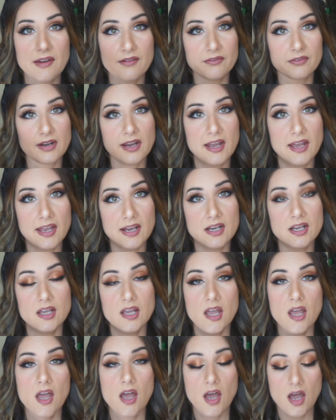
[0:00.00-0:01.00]
I've read.
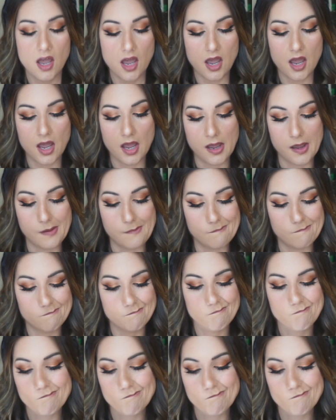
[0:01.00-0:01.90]
Um,